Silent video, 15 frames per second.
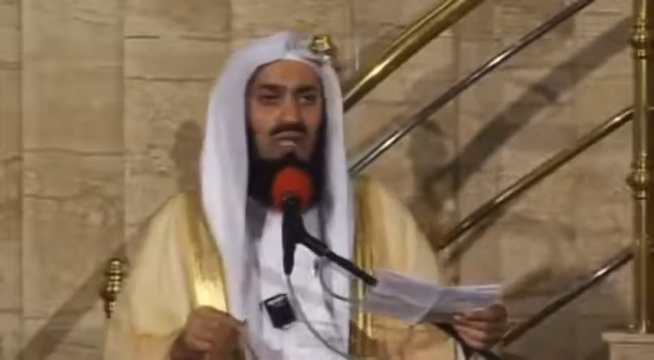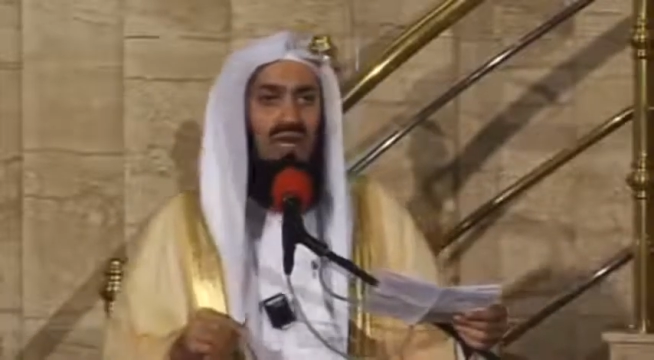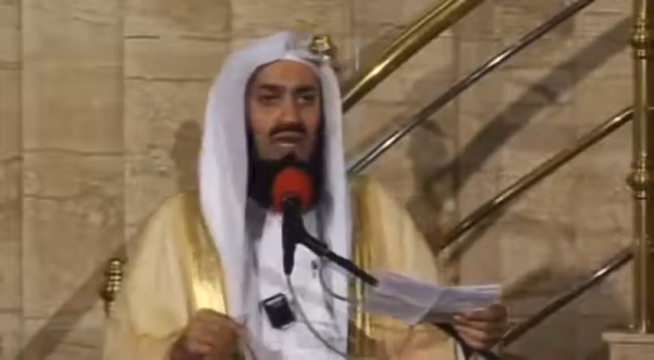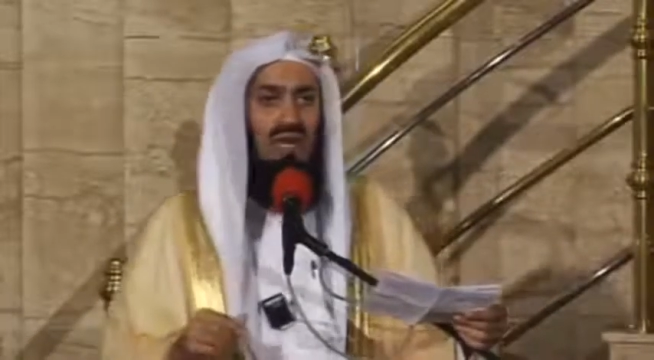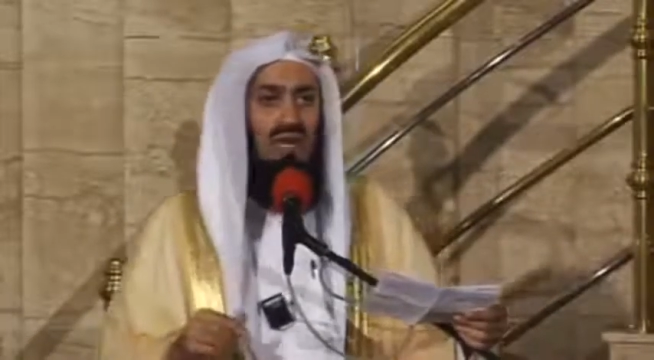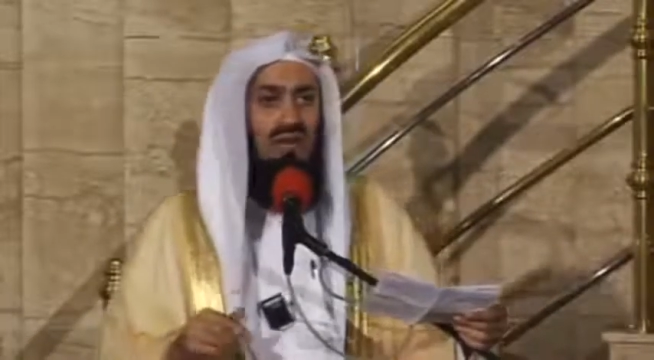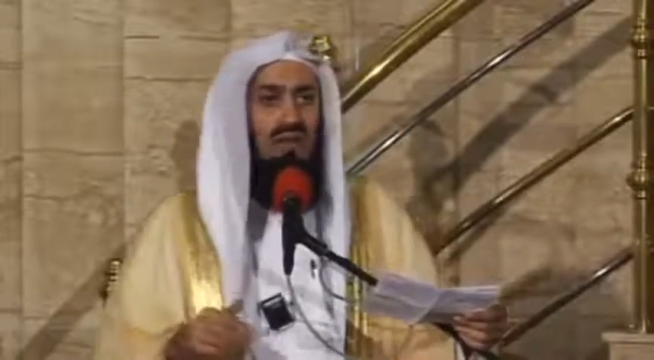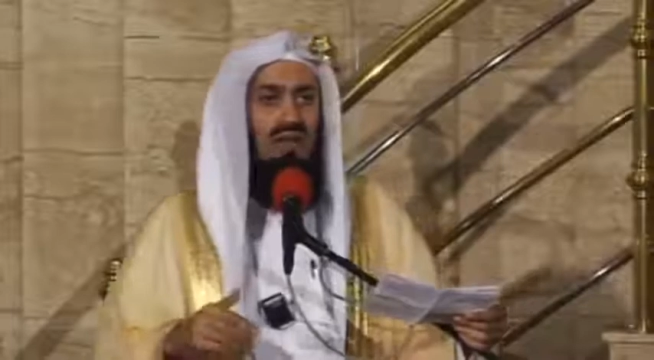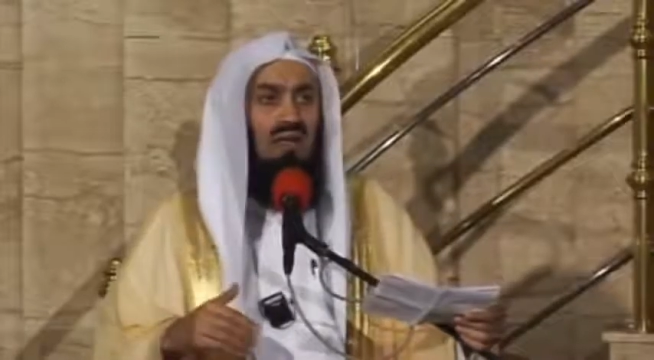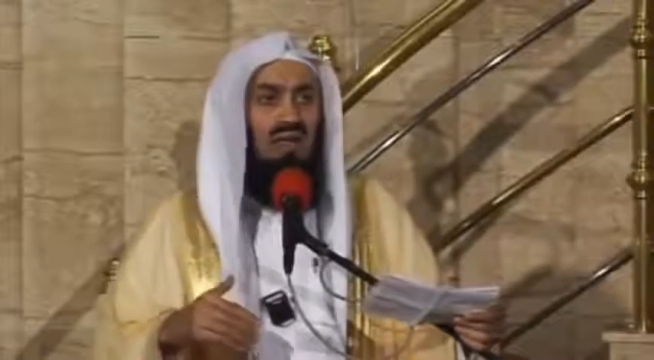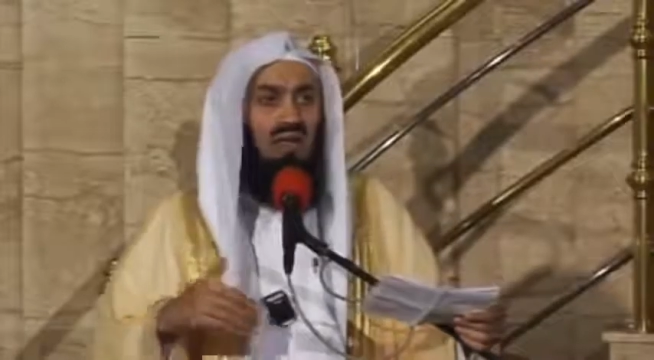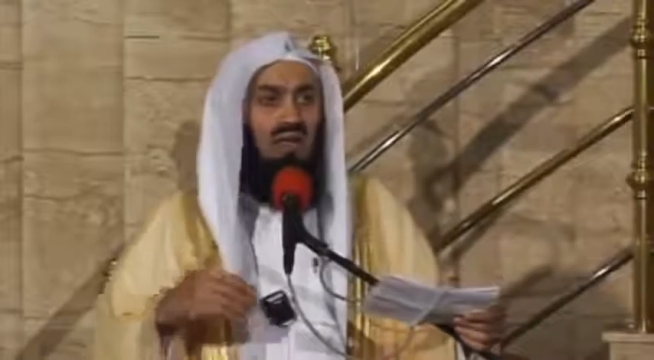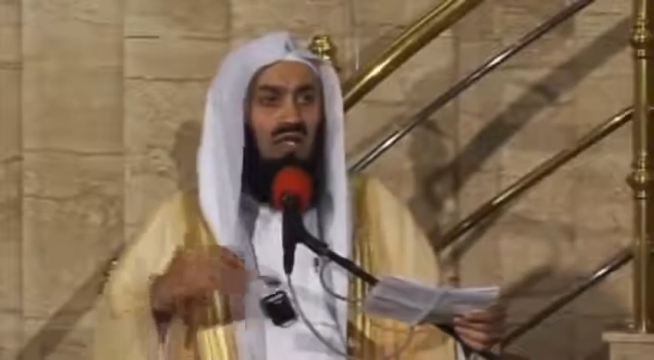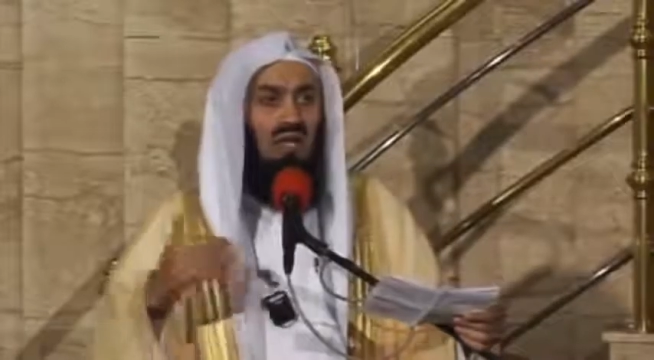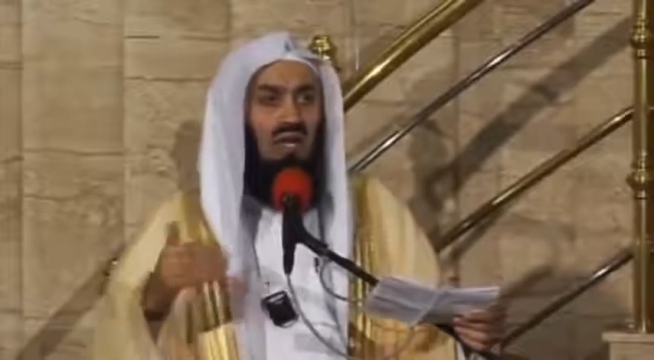
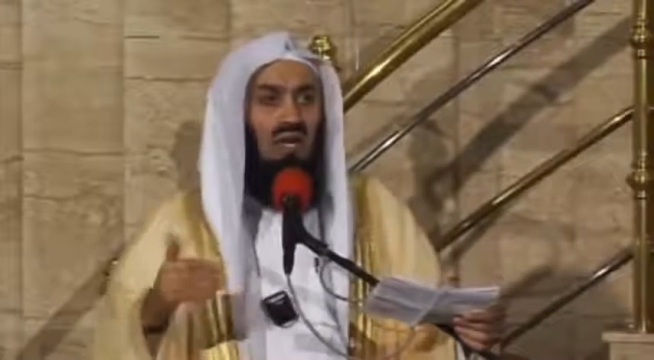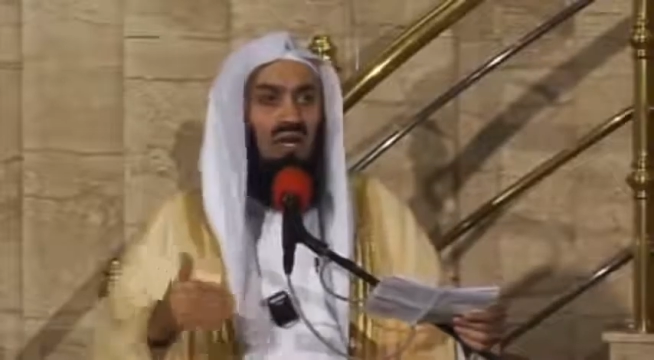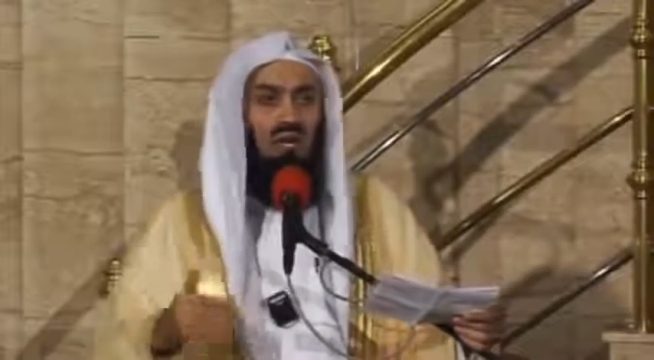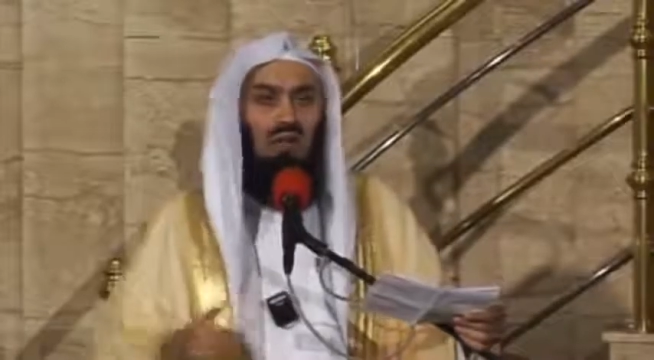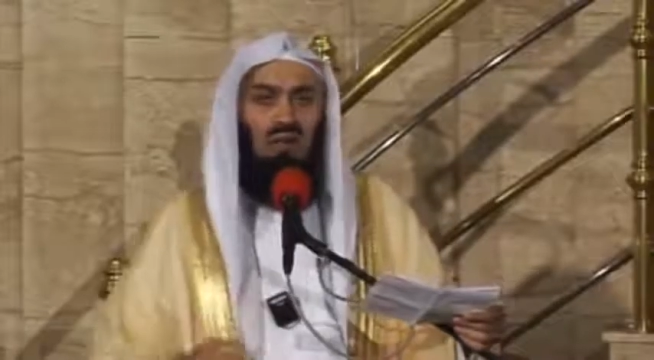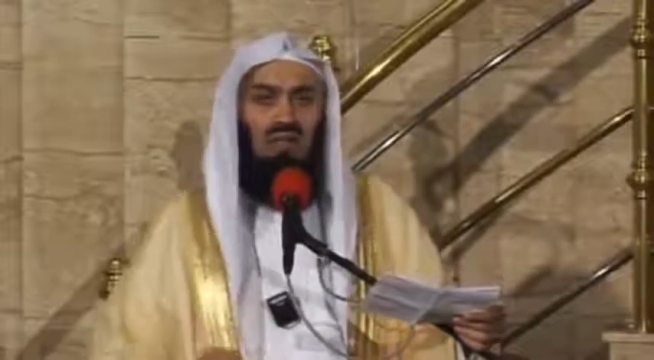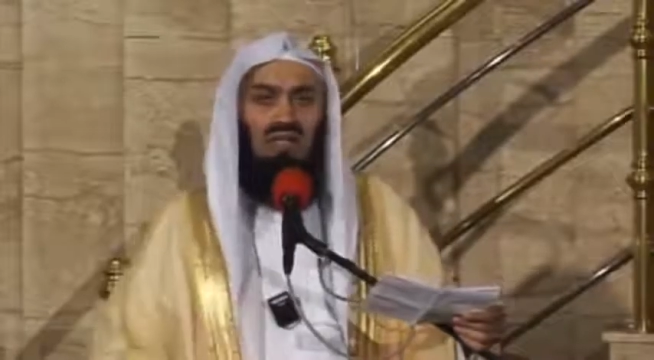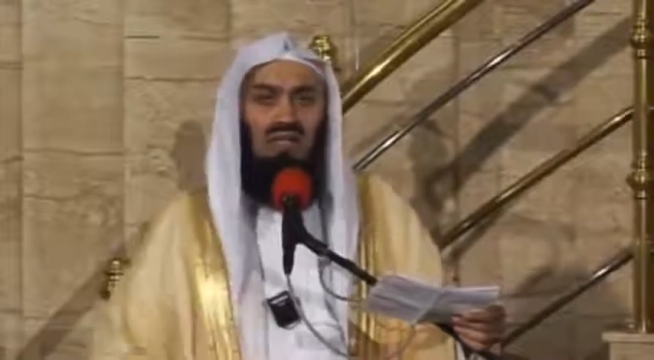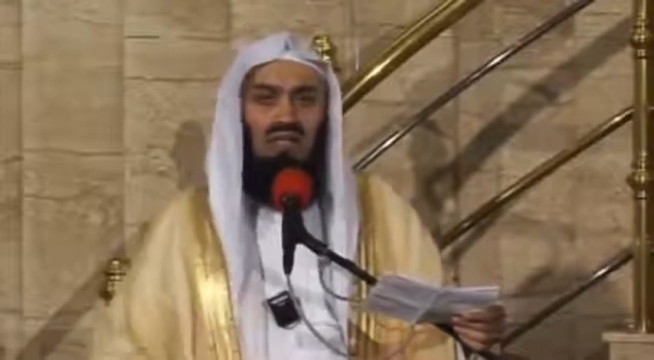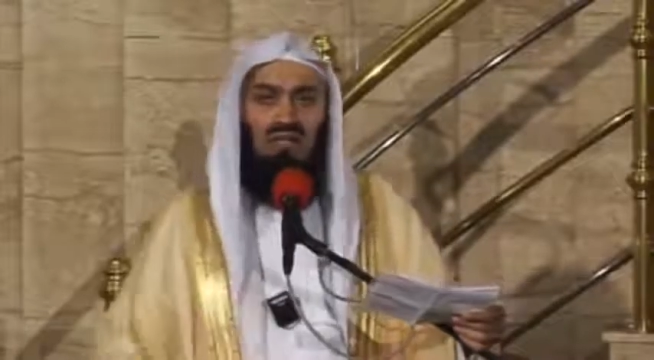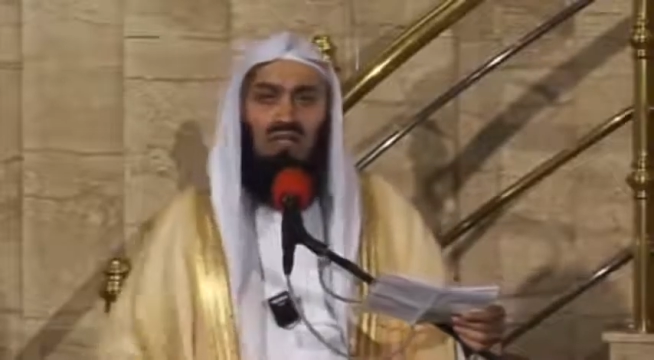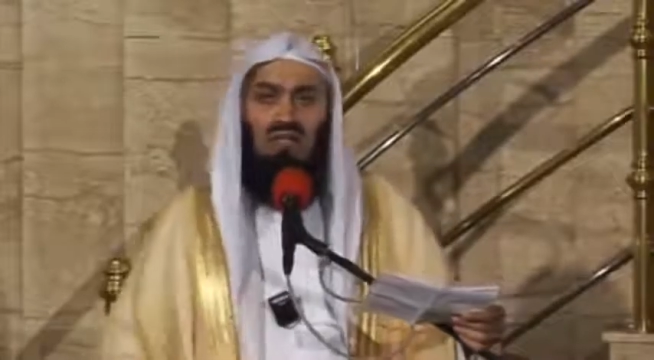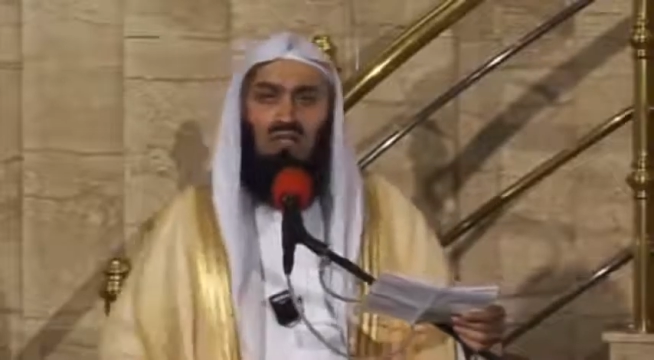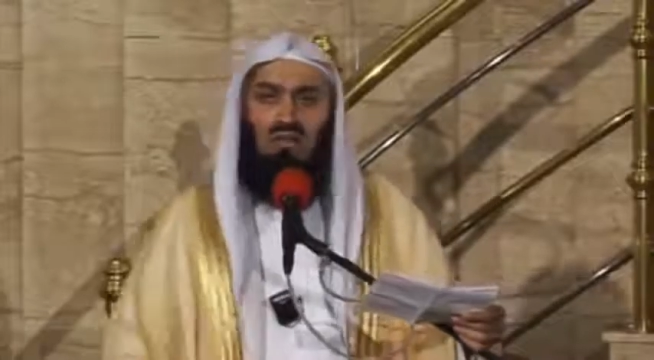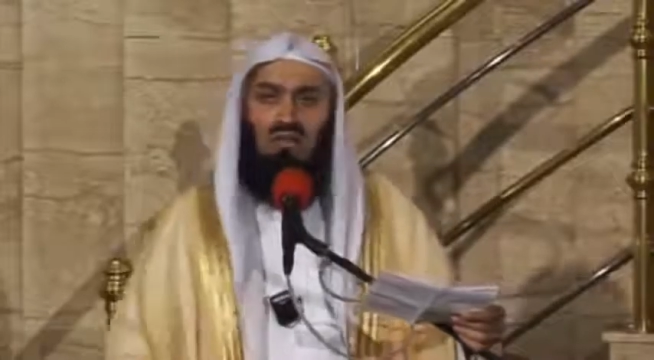ta'ala and inshallah we will get